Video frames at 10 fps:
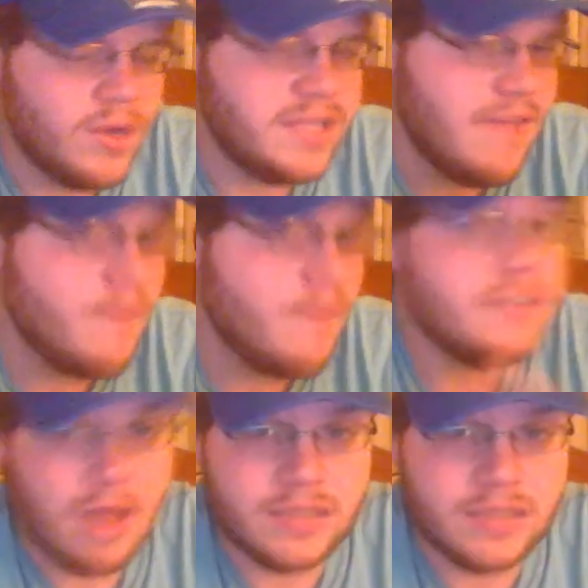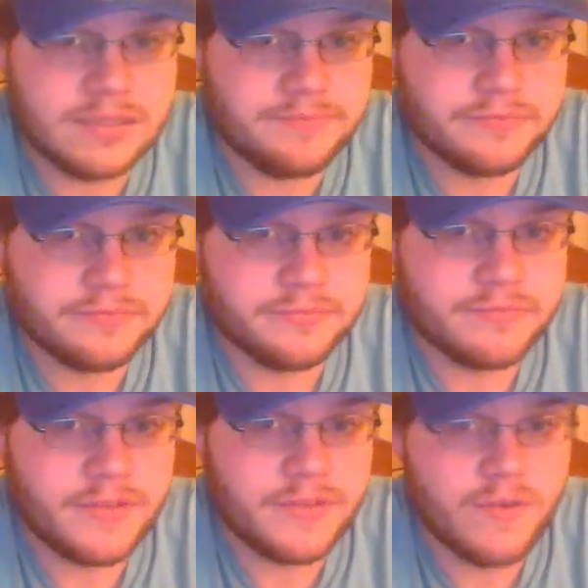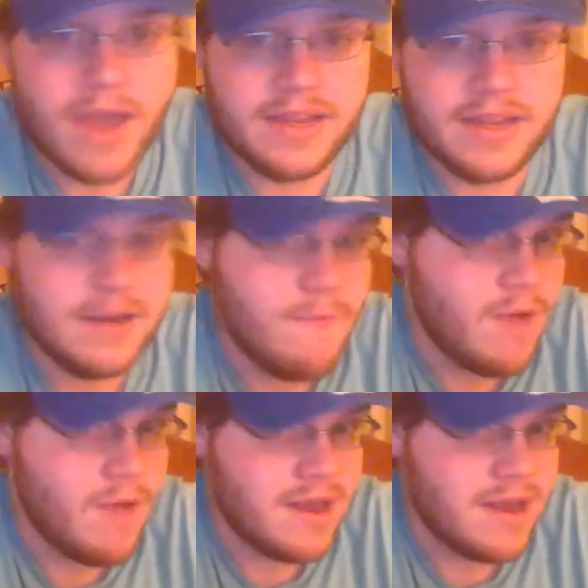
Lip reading: they've always lost. So I didn't want to